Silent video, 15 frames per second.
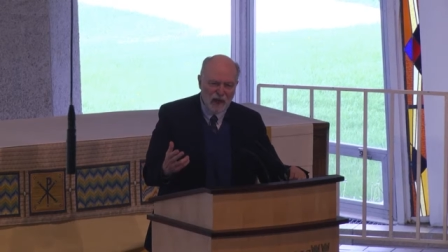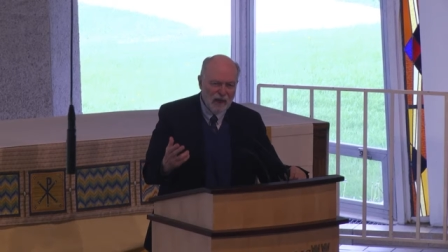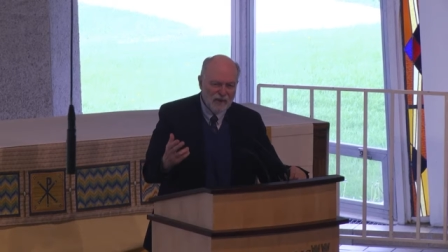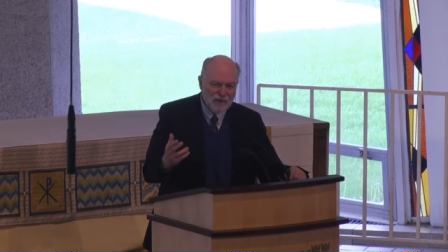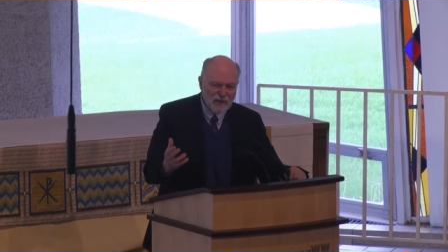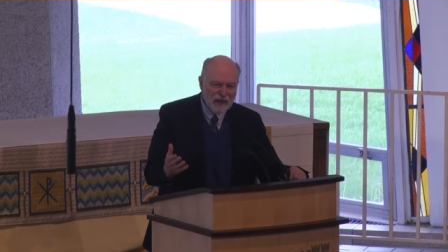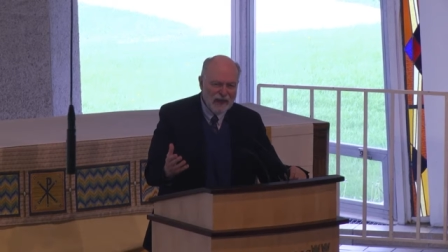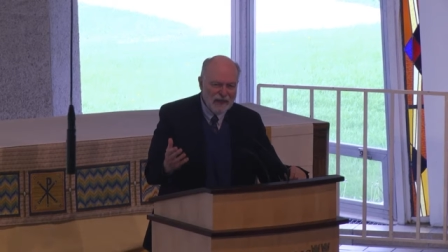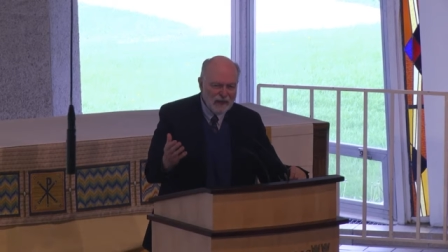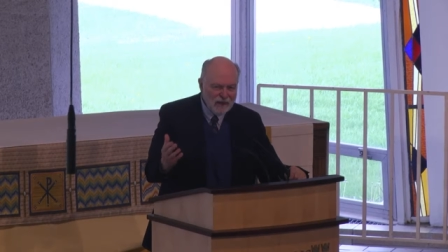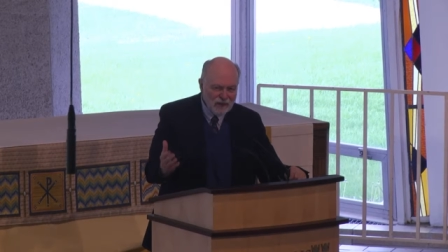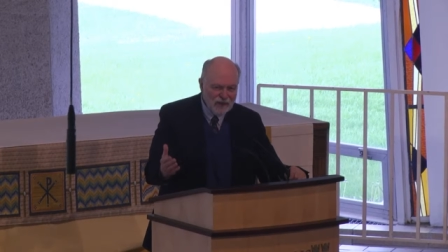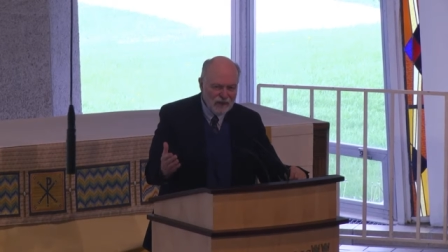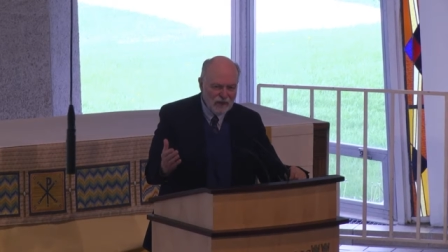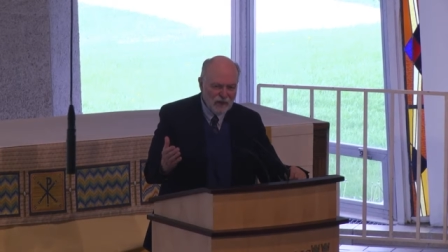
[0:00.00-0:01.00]
I find
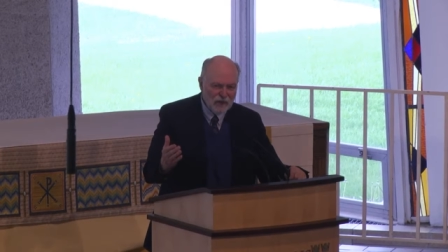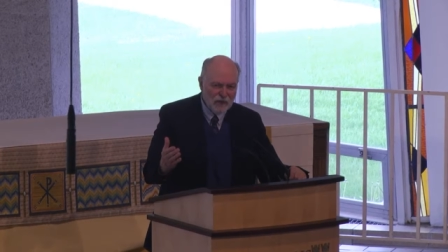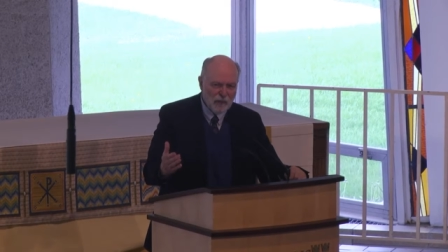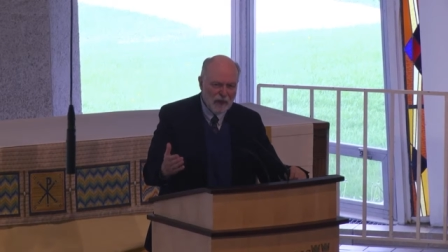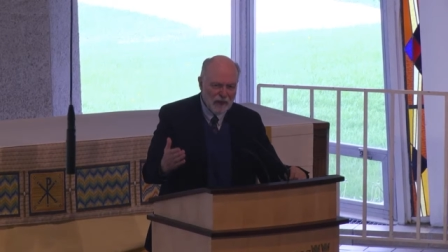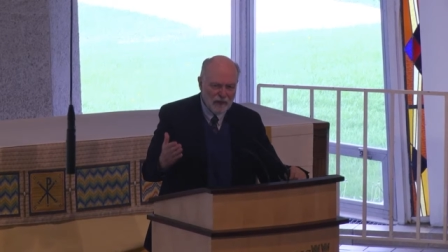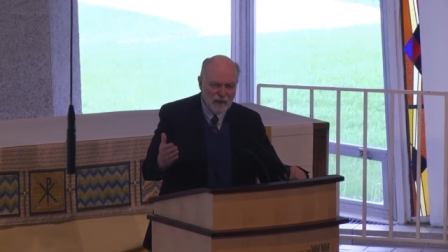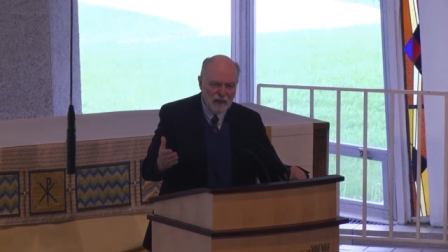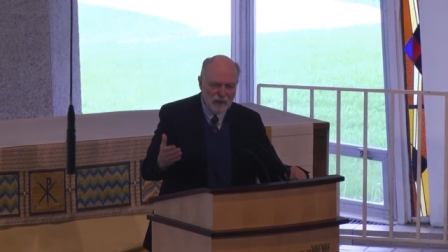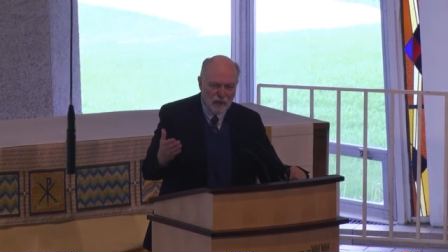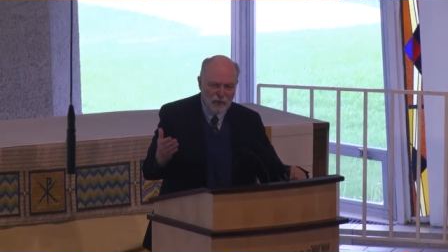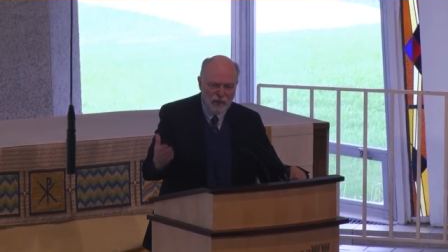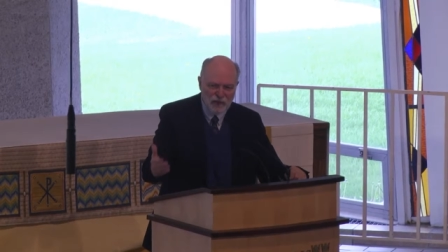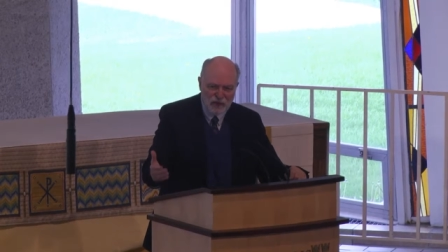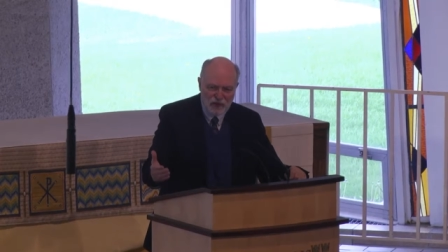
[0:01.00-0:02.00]
things about their
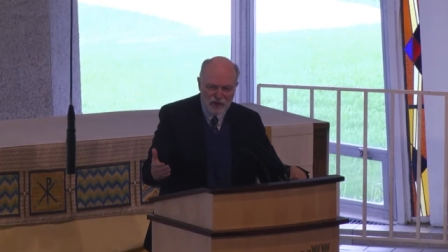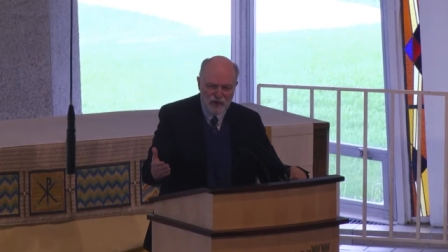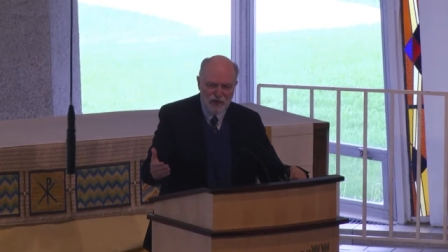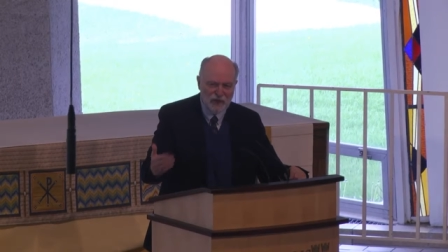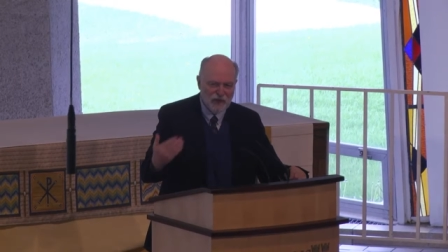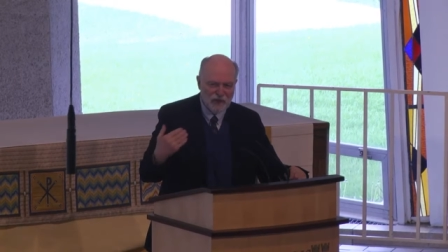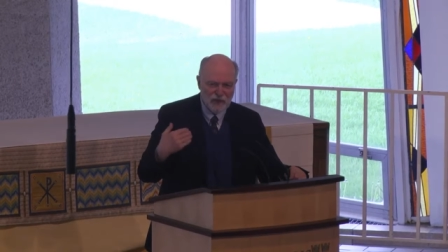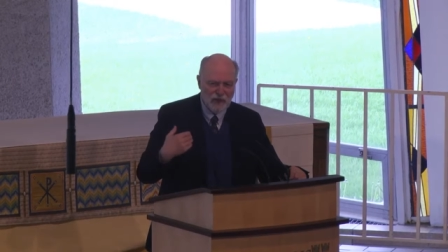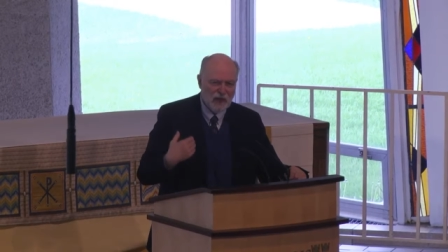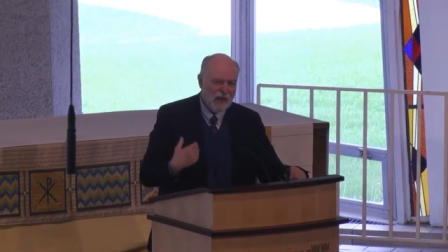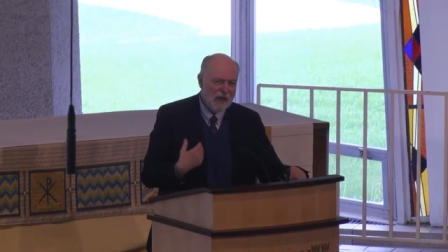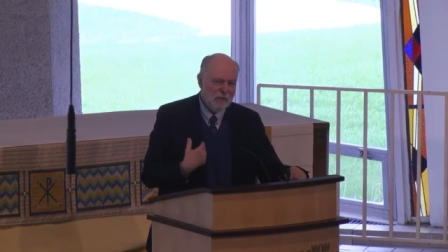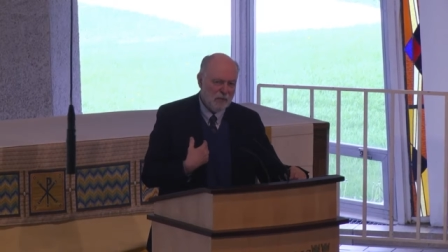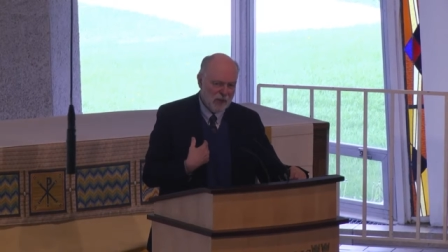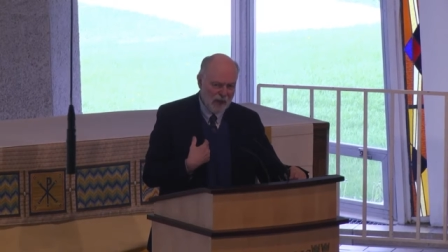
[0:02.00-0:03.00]
resistance that
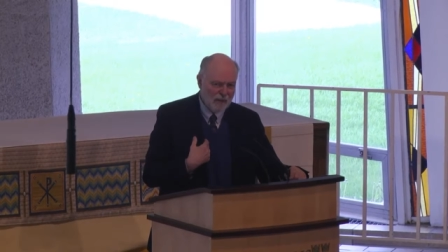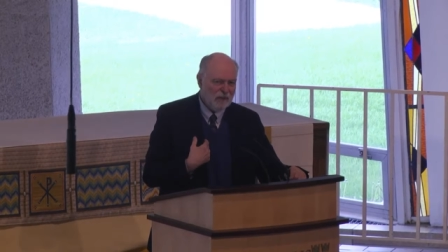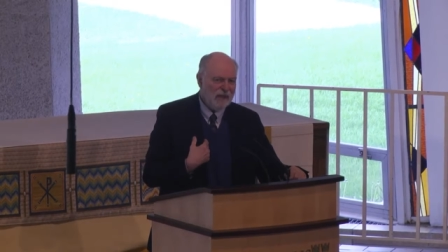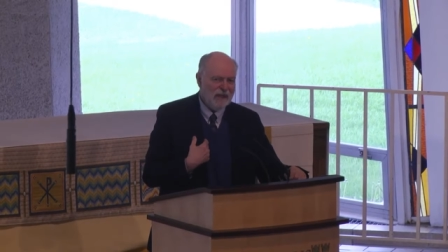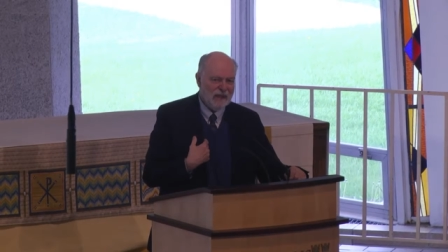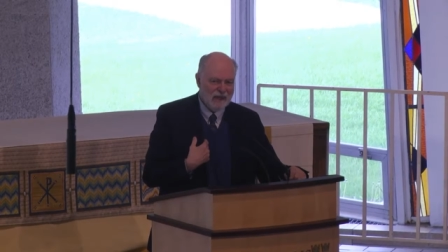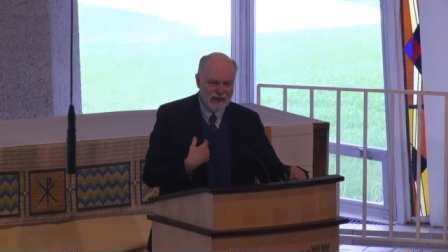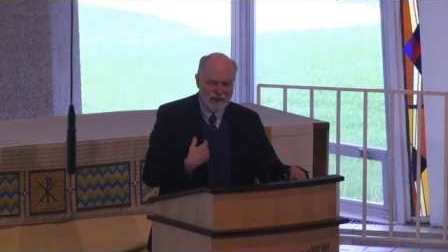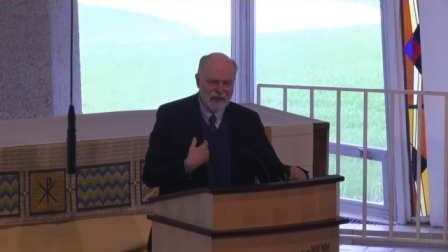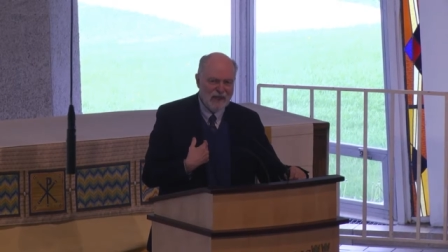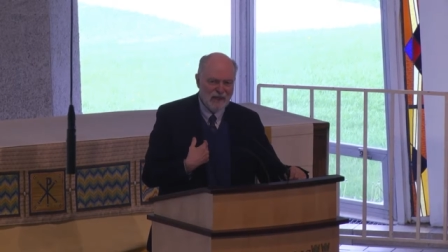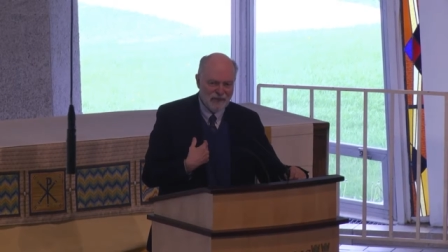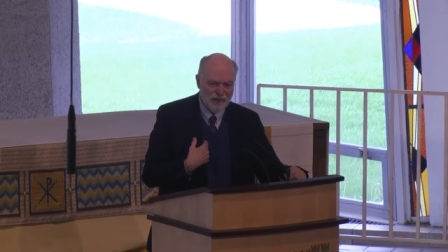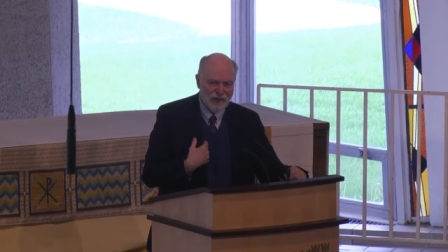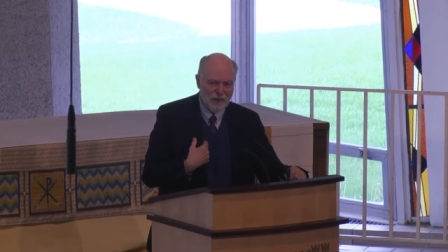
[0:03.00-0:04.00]
I probably can
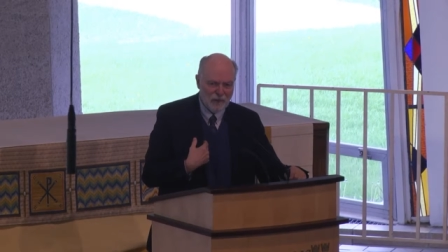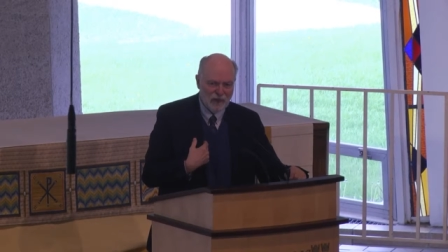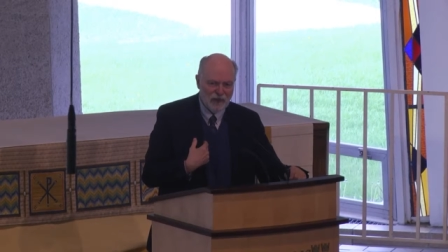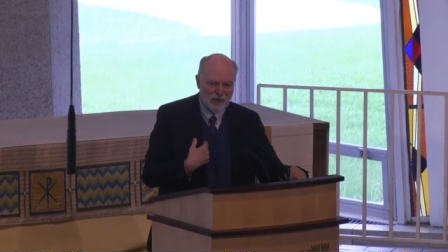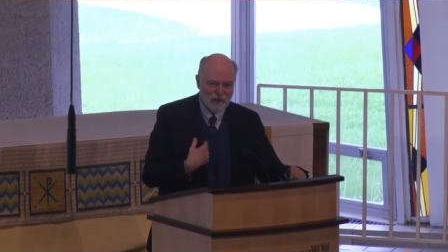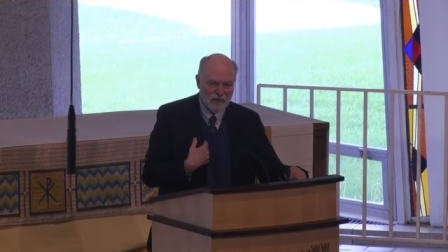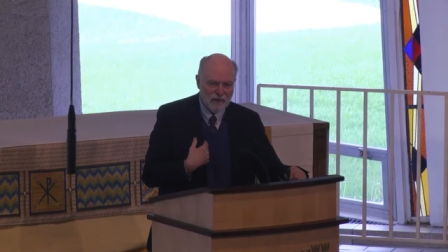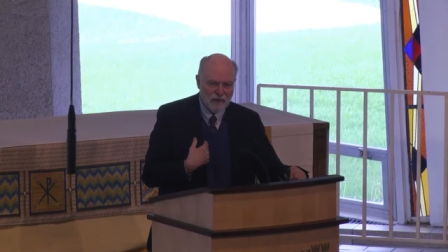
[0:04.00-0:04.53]
identify with.